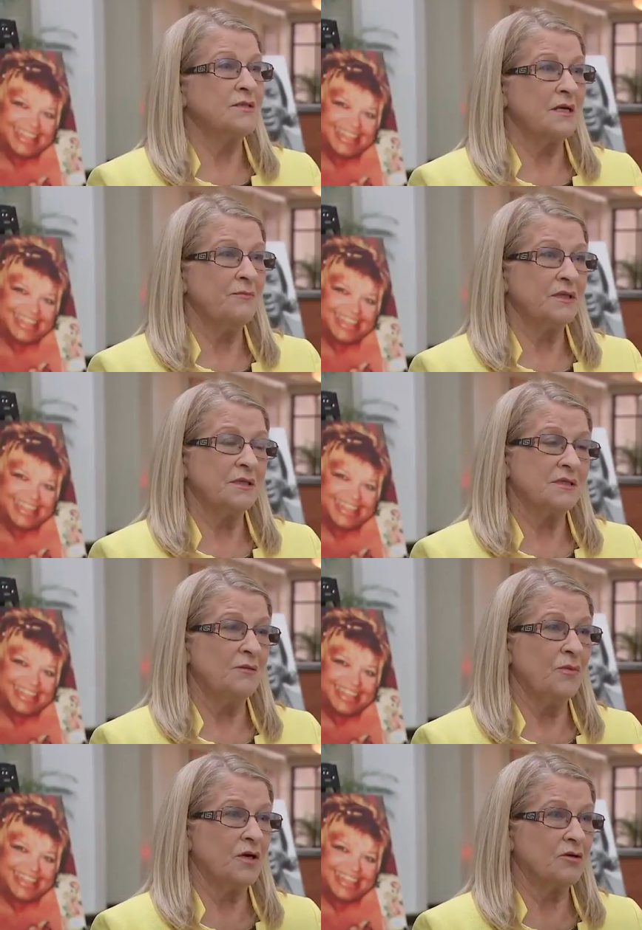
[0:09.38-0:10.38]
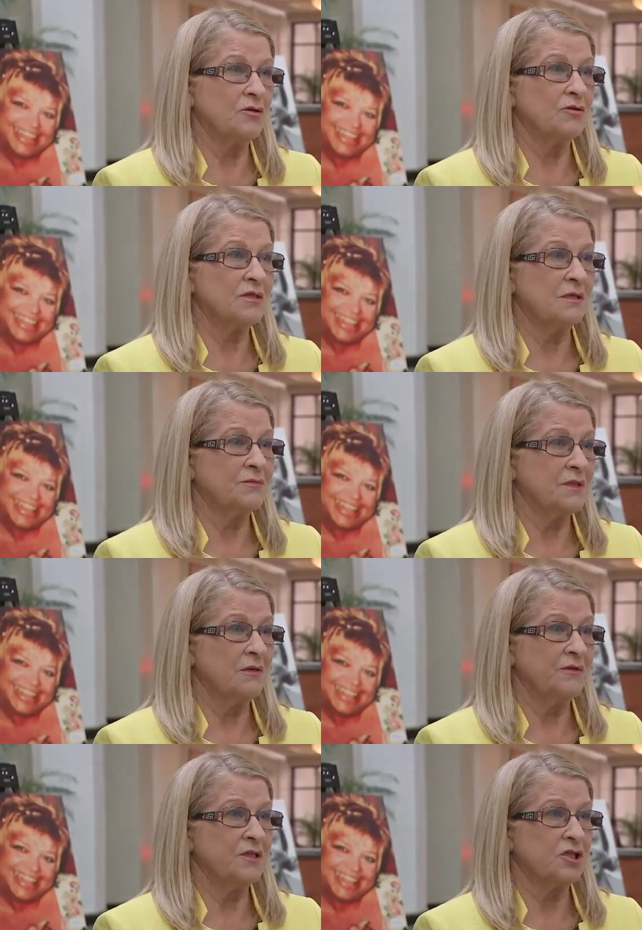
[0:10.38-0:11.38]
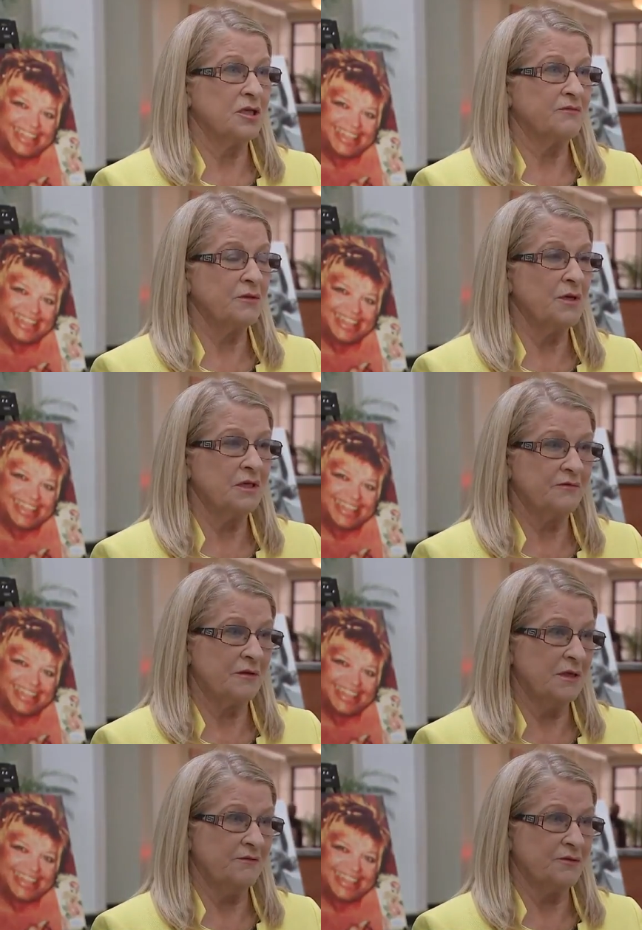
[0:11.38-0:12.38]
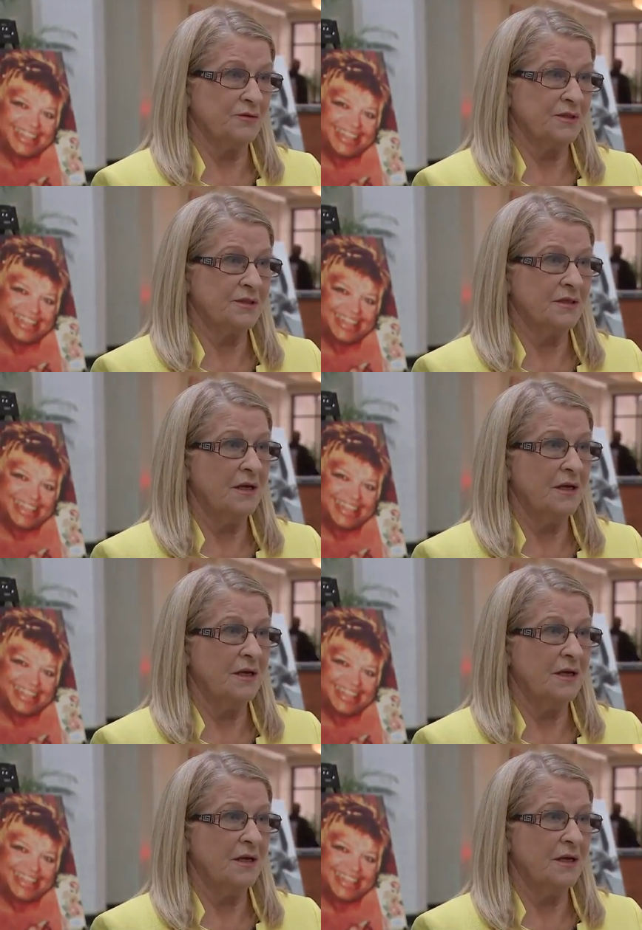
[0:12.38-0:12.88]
Speaker 1: somebody somewhere knows something of each and every one of our loved ones.